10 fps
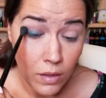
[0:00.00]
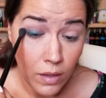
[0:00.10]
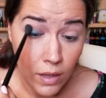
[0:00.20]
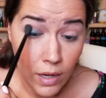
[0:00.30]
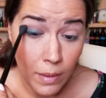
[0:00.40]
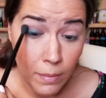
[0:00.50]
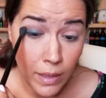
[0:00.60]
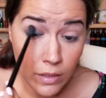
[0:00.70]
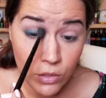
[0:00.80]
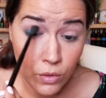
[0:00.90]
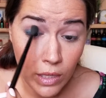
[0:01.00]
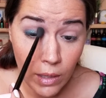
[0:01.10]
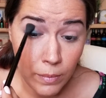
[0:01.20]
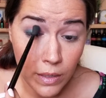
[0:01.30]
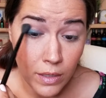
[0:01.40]
And I might do
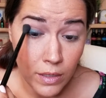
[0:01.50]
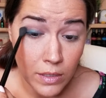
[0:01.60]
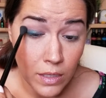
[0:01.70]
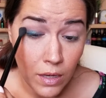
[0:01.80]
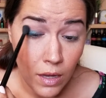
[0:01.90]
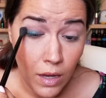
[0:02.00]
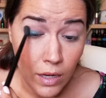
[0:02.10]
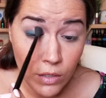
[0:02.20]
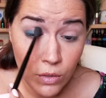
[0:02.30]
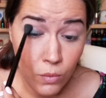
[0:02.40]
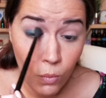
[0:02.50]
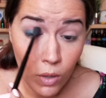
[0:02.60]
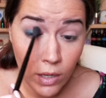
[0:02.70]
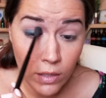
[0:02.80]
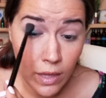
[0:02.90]
that because I do
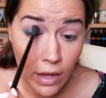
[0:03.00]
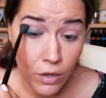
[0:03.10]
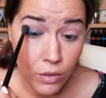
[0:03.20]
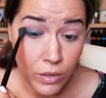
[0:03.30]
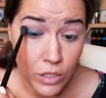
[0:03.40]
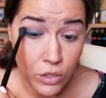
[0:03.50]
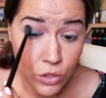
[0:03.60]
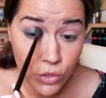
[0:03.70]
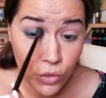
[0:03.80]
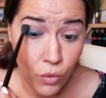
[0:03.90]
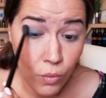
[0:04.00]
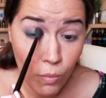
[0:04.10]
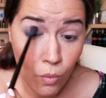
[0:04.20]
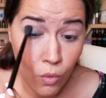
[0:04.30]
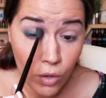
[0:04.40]
want that crease to show
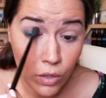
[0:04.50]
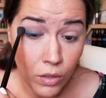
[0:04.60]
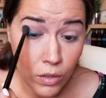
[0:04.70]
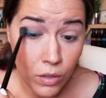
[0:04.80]
more.